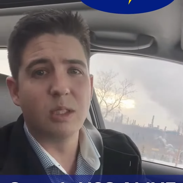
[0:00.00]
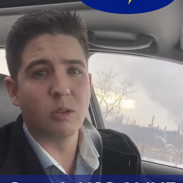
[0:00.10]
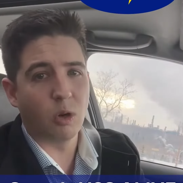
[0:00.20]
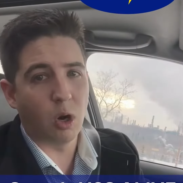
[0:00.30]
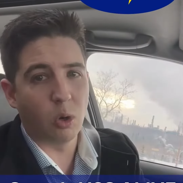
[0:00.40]

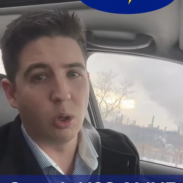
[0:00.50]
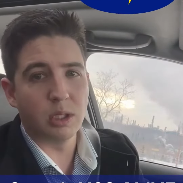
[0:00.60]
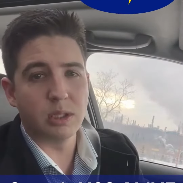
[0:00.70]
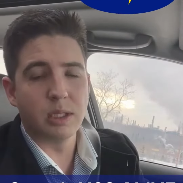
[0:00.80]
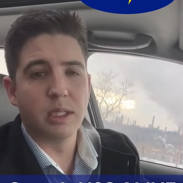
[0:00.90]
wrong
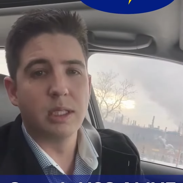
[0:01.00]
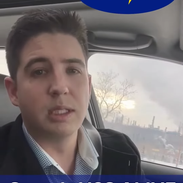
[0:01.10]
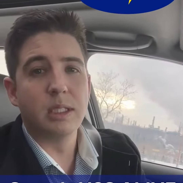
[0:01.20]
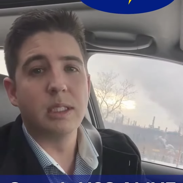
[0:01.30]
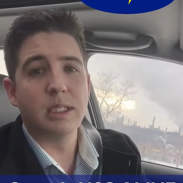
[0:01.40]
course.
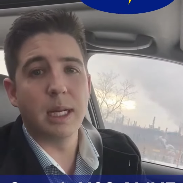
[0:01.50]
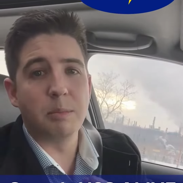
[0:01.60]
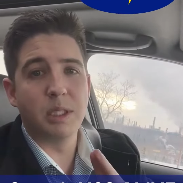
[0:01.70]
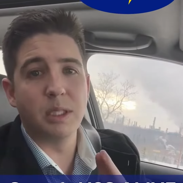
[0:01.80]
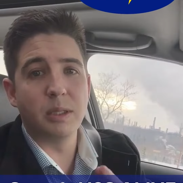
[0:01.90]

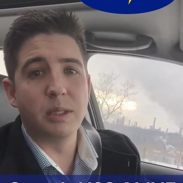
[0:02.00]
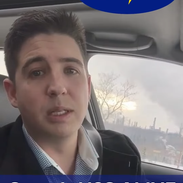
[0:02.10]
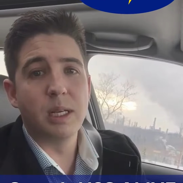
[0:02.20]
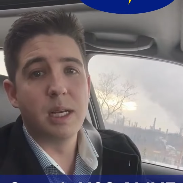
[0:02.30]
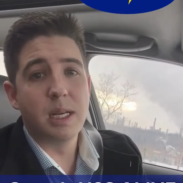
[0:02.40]
Step two,
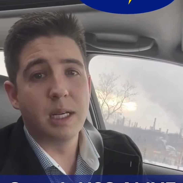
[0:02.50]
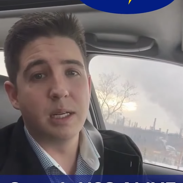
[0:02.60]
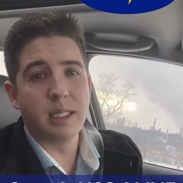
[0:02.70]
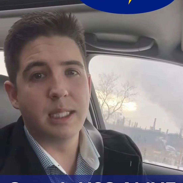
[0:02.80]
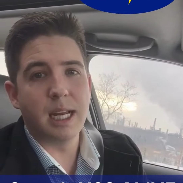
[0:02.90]
you're
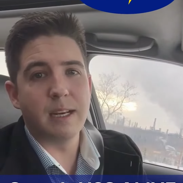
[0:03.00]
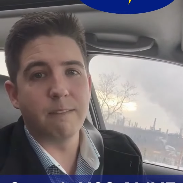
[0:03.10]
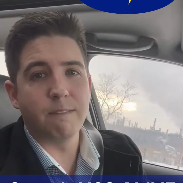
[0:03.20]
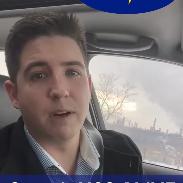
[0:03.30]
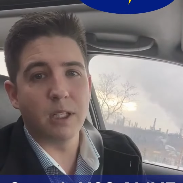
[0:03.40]
going to need to get your
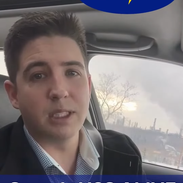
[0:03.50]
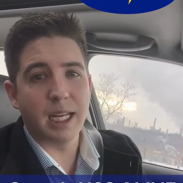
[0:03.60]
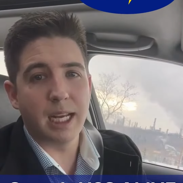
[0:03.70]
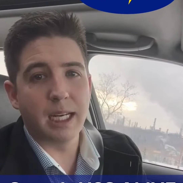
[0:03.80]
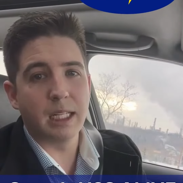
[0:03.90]
first
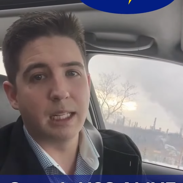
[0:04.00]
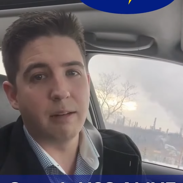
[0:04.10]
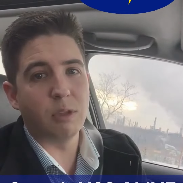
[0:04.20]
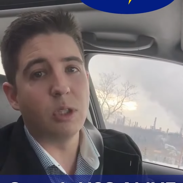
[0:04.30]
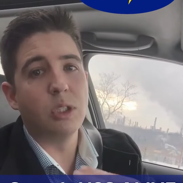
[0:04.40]
aid
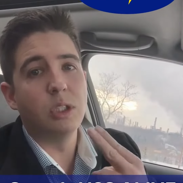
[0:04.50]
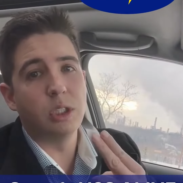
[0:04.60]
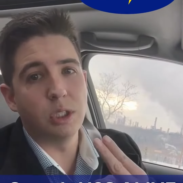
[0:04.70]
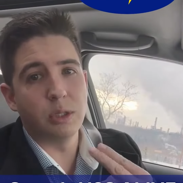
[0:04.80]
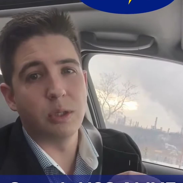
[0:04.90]
level
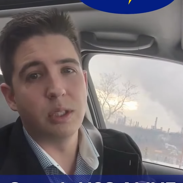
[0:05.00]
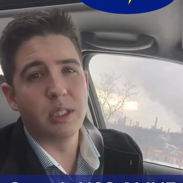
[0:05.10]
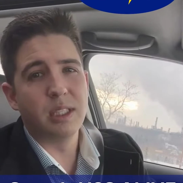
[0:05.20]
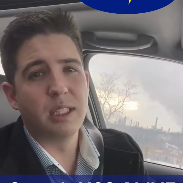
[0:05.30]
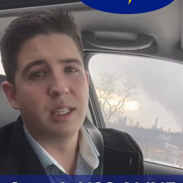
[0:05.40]
two.
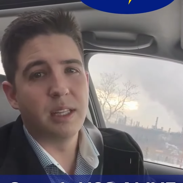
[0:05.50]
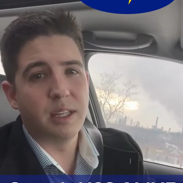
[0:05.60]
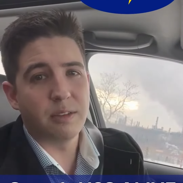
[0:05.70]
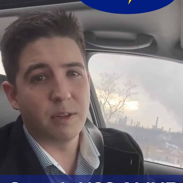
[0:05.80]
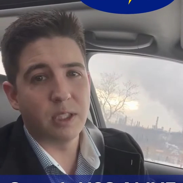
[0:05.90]

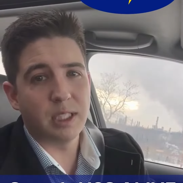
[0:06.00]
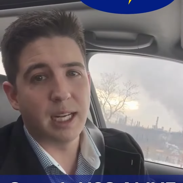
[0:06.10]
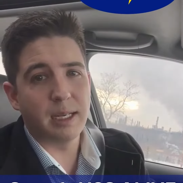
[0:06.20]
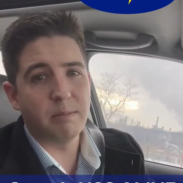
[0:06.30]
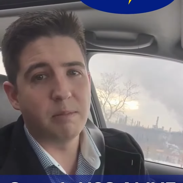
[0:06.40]
This first
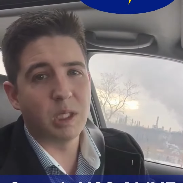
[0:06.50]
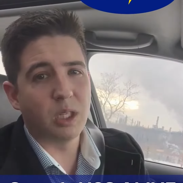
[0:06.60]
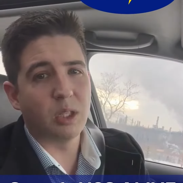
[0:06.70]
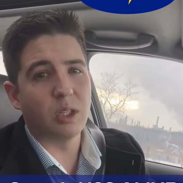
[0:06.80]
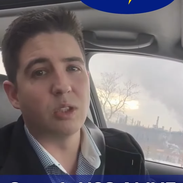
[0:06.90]
aid, you're
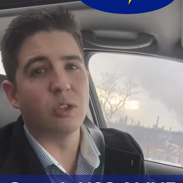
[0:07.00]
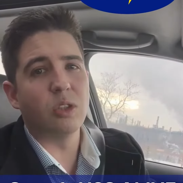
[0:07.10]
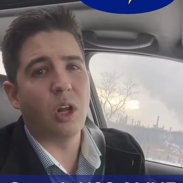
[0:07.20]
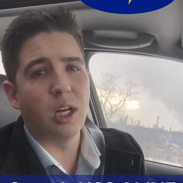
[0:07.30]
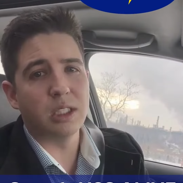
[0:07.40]
going to learn
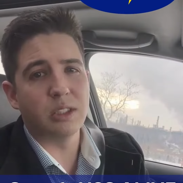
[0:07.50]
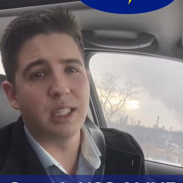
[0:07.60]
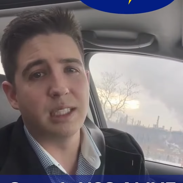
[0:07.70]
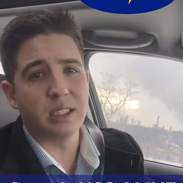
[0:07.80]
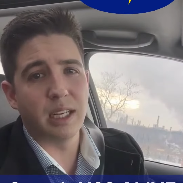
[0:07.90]
lots of
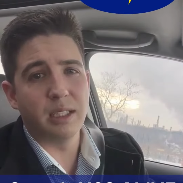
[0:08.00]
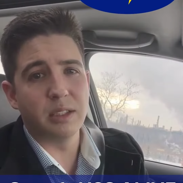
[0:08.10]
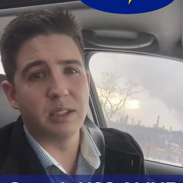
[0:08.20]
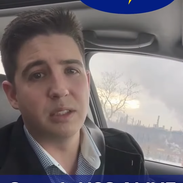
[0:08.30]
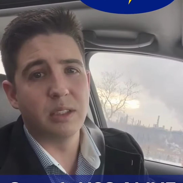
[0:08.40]
great
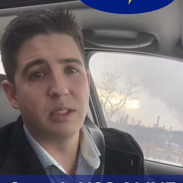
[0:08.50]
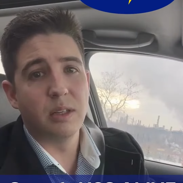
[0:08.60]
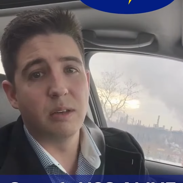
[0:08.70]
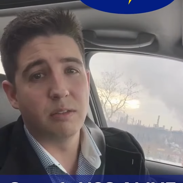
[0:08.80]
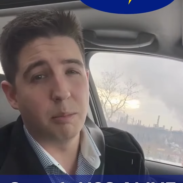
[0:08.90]
skills.
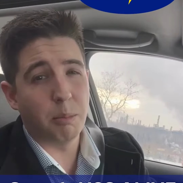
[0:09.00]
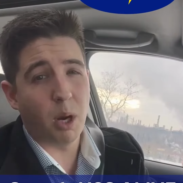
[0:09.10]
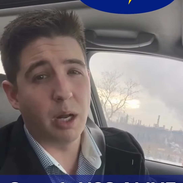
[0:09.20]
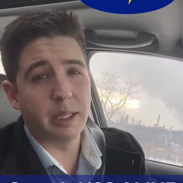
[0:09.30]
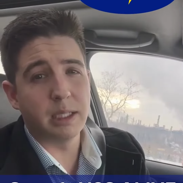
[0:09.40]
From
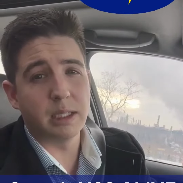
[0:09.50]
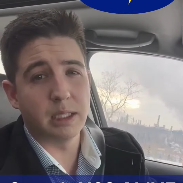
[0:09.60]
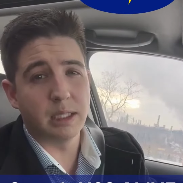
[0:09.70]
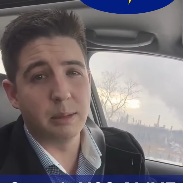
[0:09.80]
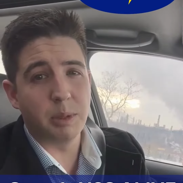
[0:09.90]
bondage to
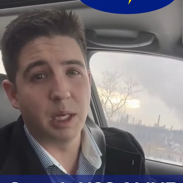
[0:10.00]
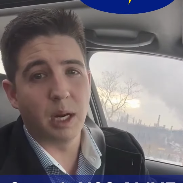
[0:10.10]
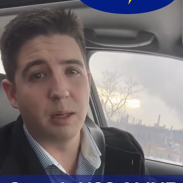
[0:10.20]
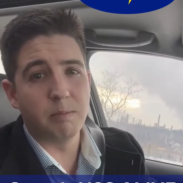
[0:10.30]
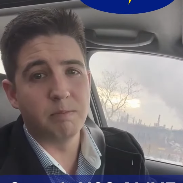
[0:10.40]

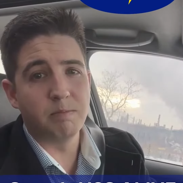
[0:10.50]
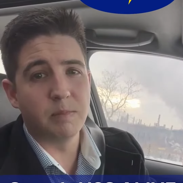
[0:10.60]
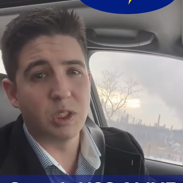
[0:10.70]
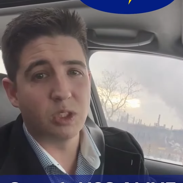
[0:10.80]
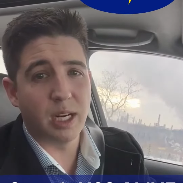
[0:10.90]
CPR,
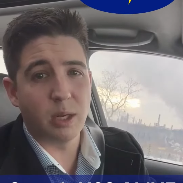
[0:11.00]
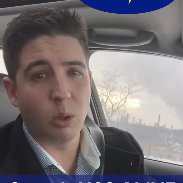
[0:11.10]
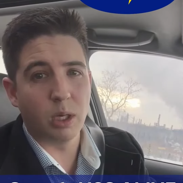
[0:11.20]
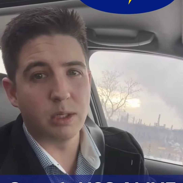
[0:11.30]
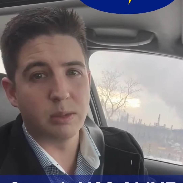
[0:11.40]
it's a great
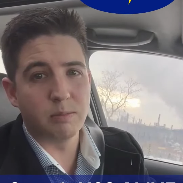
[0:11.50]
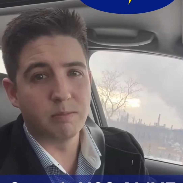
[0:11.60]
course.